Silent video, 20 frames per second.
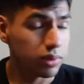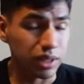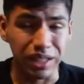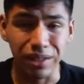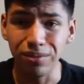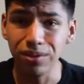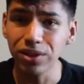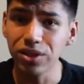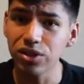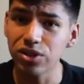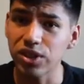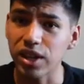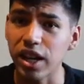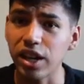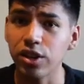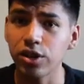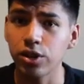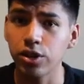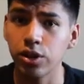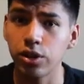even
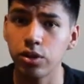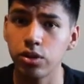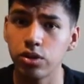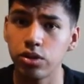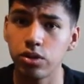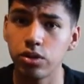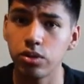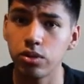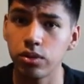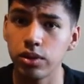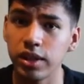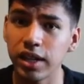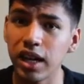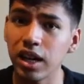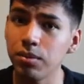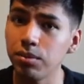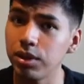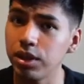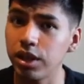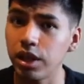designer clothes, you
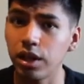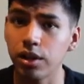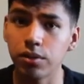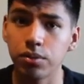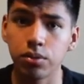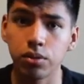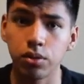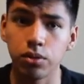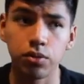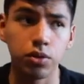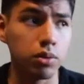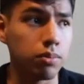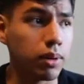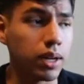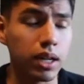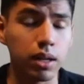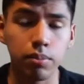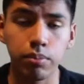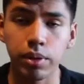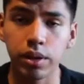gotta be careful. If you
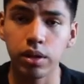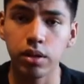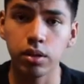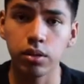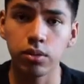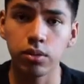buy a pair